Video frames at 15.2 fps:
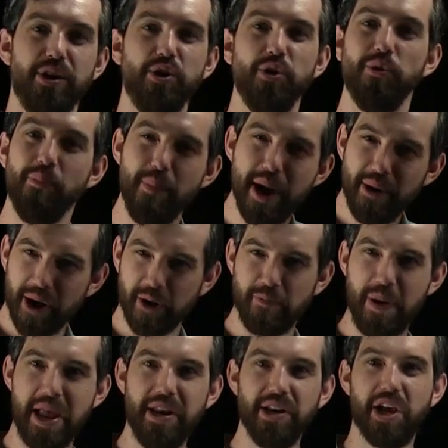numeric
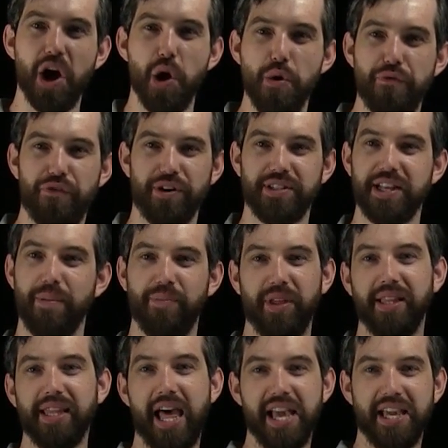PIN code for
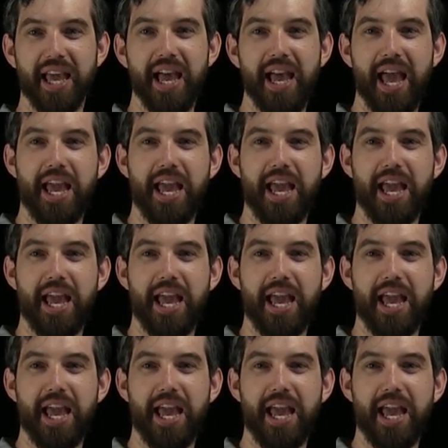something like